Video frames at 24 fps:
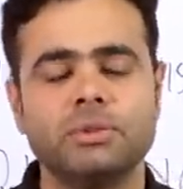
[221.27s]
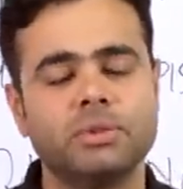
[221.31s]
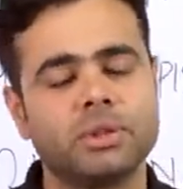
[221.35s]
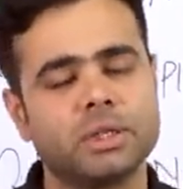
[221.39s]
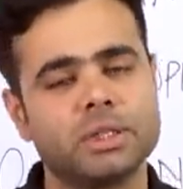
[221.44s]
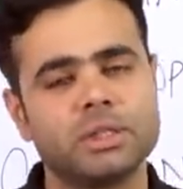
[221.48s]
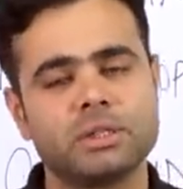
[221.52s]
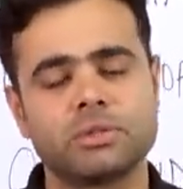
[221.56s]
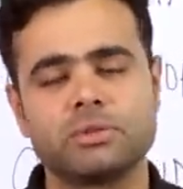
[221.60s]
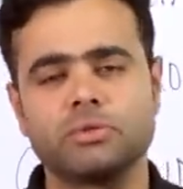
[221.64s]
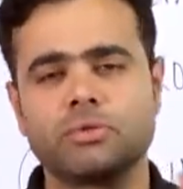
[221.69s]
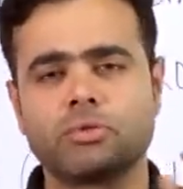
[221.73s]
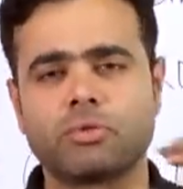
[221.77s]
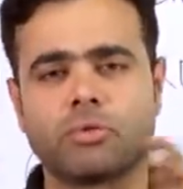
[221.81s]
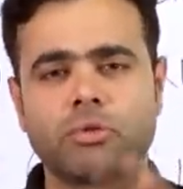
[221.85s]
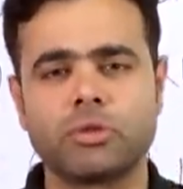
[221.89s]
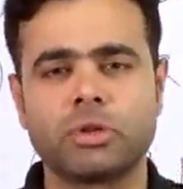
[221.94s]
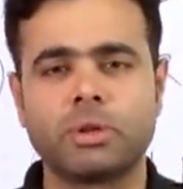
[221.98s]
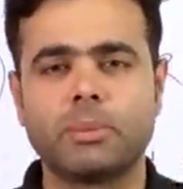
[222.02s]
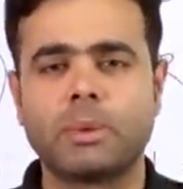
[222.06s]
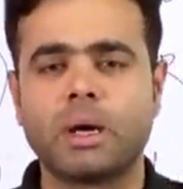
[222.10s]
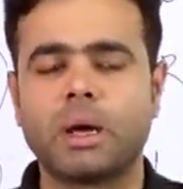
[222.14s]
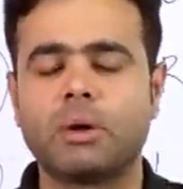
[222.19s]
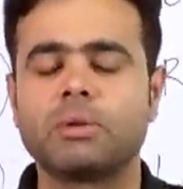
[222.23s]
you can just throw
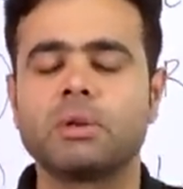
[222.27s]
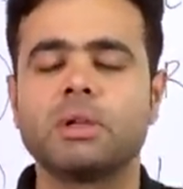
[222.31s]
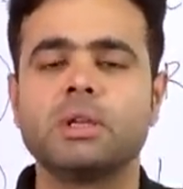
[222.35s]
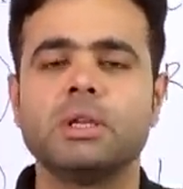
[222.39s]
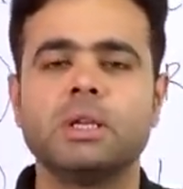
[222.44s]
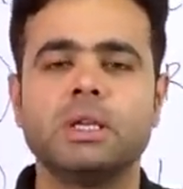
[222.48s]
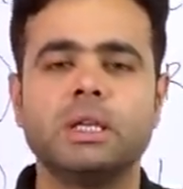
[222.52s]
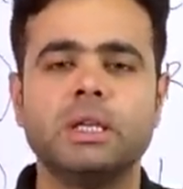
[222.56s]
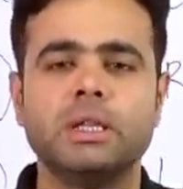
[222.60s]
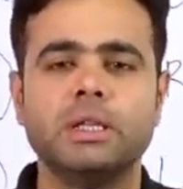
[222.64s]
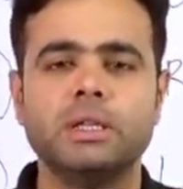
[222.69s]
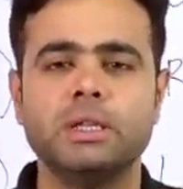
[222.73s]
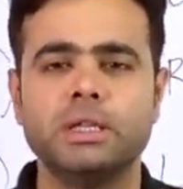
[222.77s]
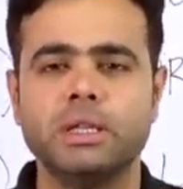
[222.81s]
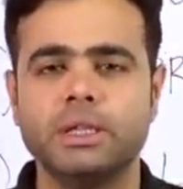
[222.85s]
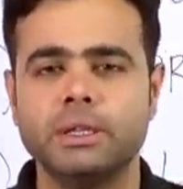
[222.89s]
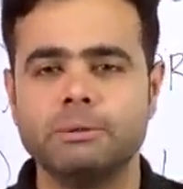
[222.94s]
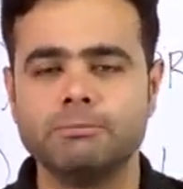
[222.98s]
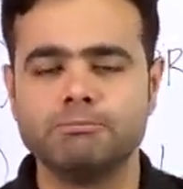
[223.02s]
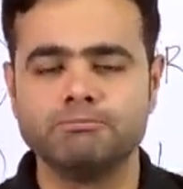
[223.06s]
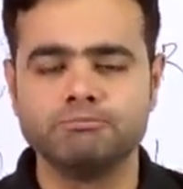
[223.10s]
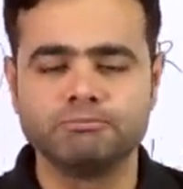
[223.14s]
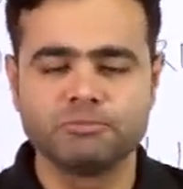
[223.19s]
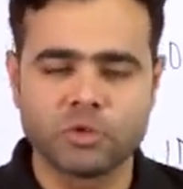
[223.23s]
them out in
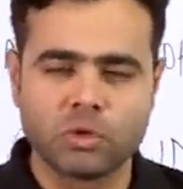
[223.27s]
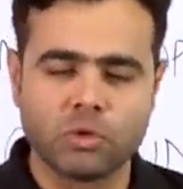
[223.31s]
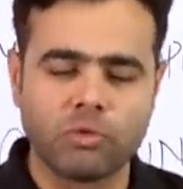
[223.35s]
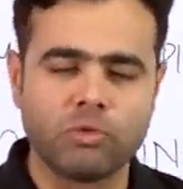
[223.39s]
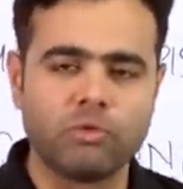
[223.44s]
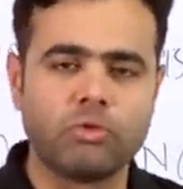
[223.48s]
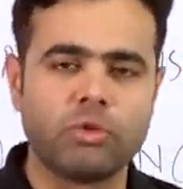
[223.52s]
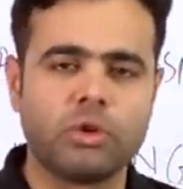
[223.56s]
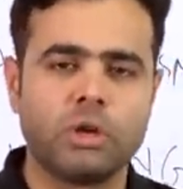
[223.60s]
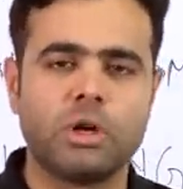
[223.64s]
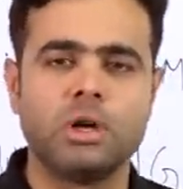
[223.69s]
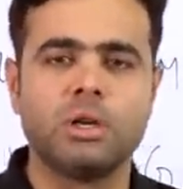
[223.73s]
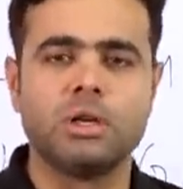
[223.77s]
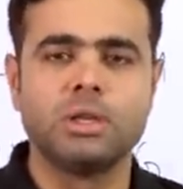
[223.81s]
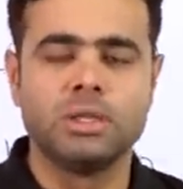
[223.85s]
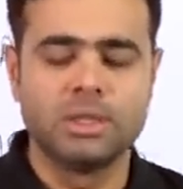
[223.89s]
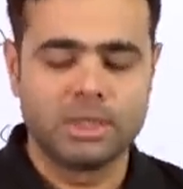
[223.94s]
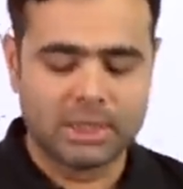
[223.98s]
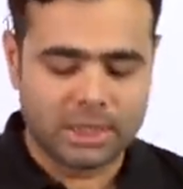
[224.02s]
the world.